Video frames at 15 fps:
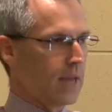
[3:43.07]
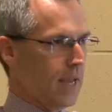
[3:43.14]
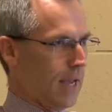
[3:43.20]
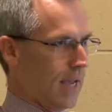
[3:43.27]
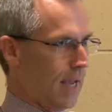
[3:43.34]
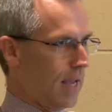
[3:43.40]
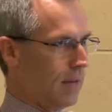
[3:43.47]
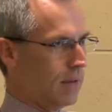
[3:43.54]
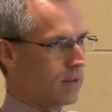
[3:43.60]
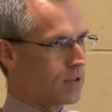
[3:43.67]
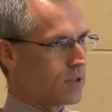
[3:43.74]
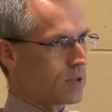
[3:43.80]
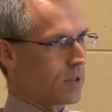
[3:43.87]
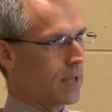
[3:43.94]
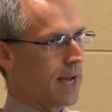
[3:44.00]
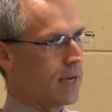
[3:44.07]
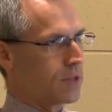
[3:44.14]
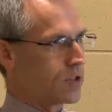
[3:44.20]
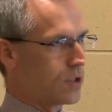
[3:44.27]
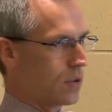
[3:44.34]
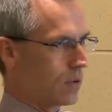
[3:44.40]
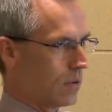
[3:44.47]
and just
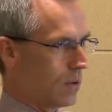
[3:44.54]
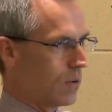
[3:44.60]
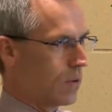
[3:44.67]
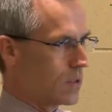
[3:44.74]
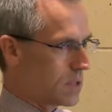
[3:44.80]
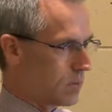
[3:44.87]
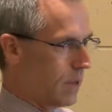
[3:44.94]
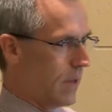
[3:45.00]
last year alone,